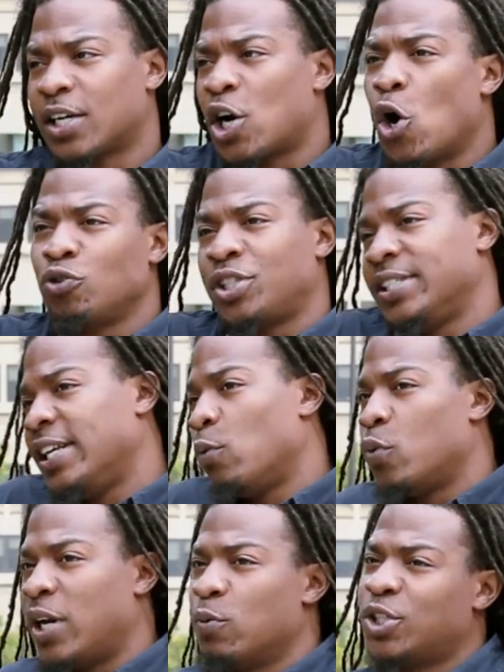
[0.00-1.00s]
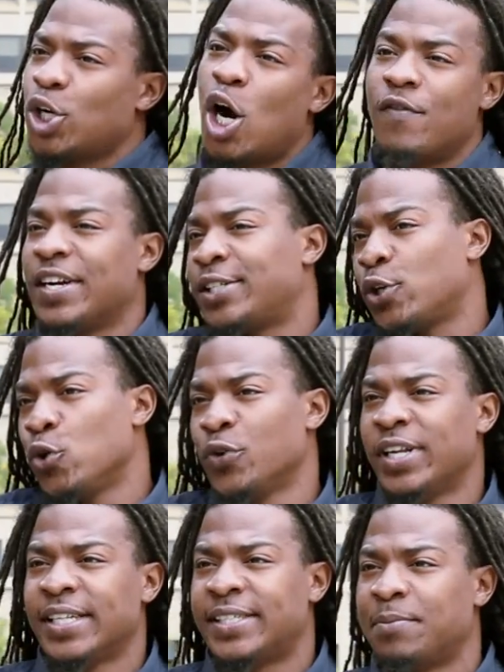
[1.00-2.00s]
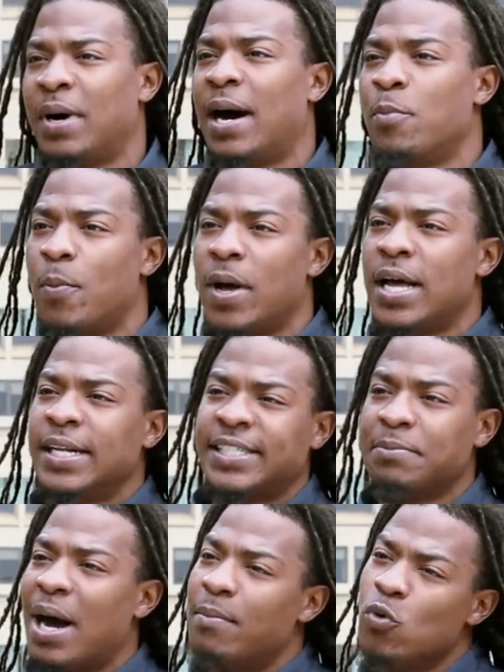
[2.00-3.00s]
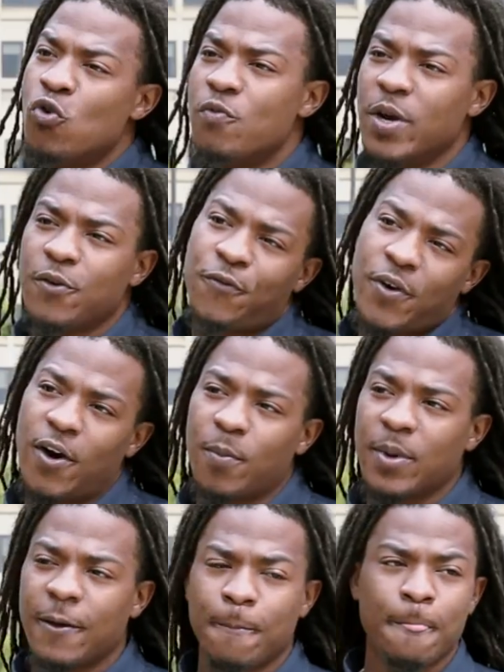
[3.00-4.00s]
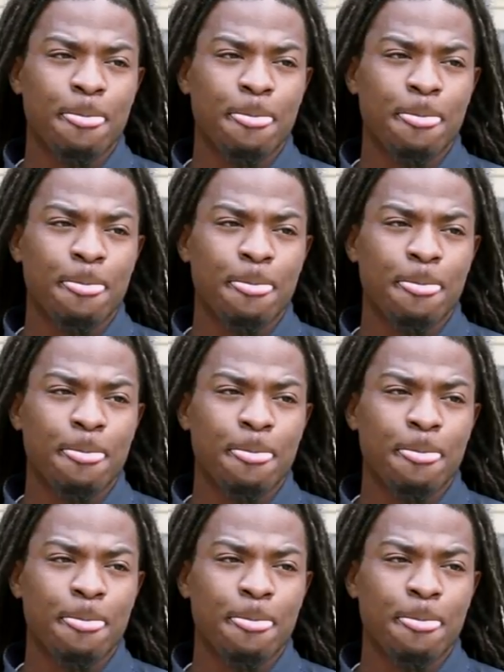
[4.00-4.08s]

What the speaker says: culture than was already tuned into my movement, you feel me?